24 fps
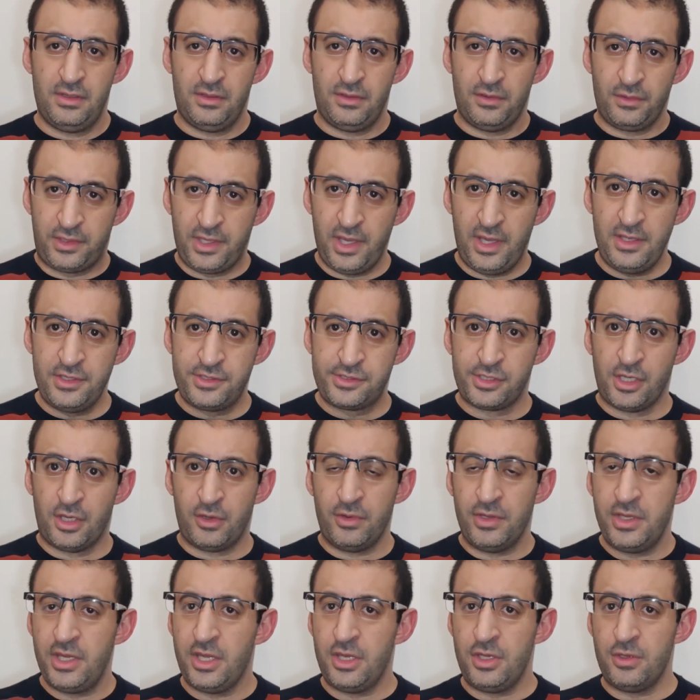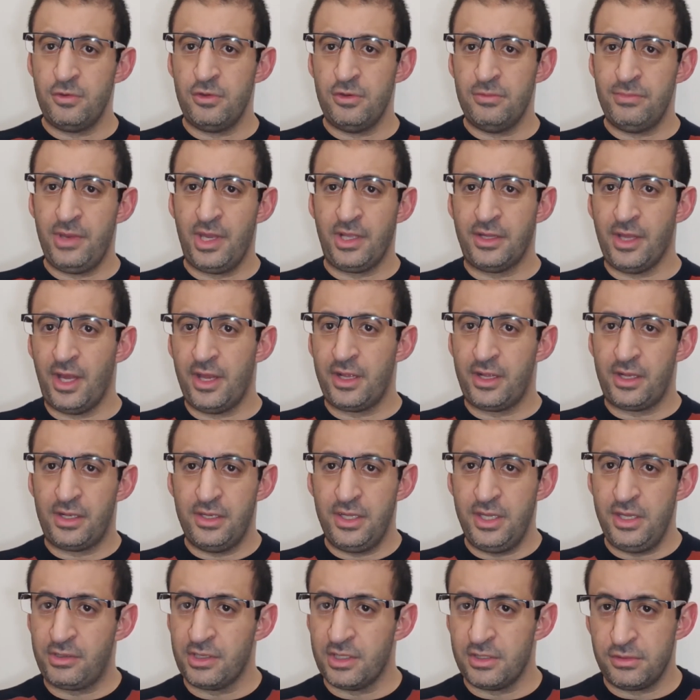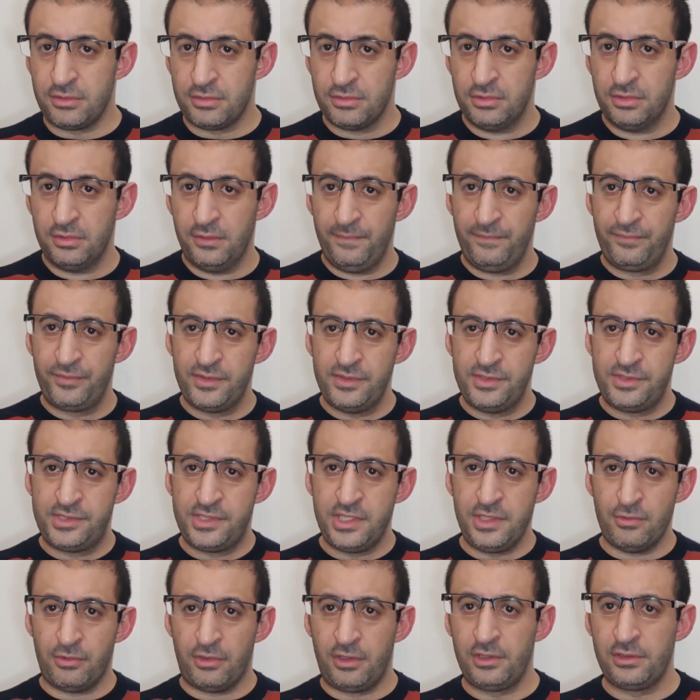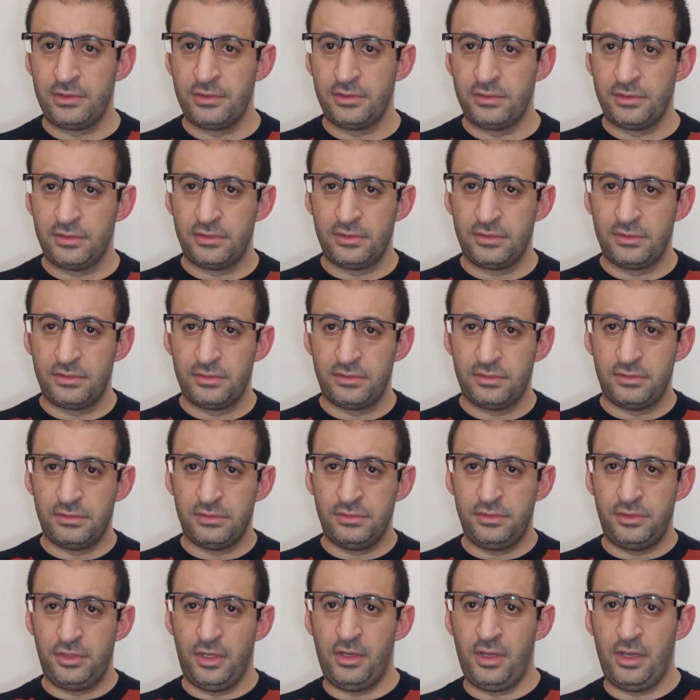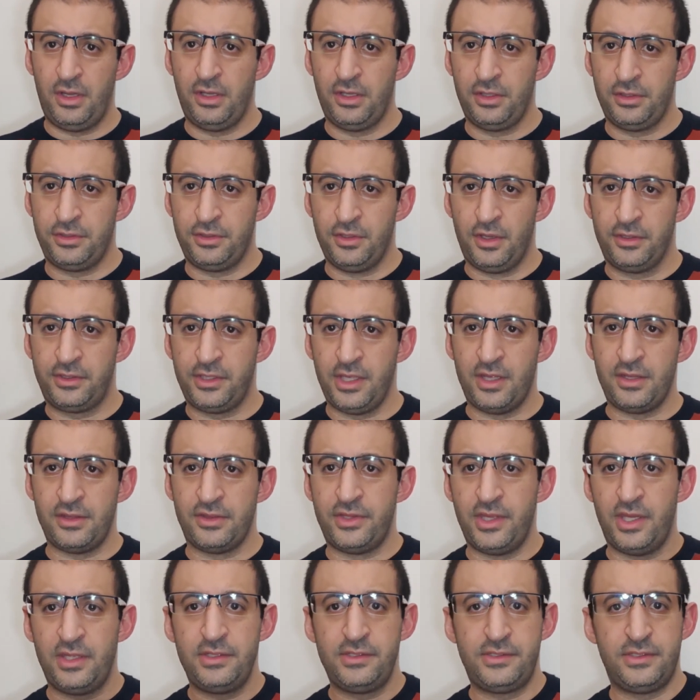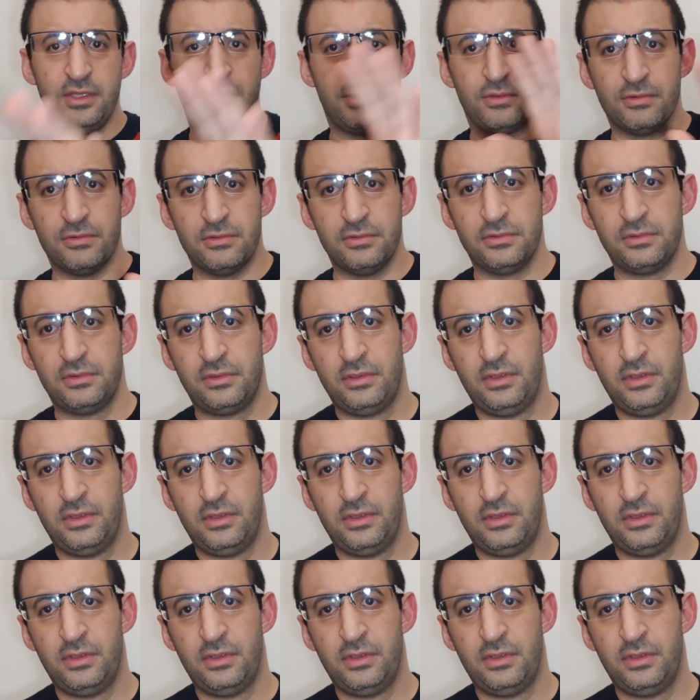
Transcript: Okay, so here you will make directly, you can do C1 dot and then C2.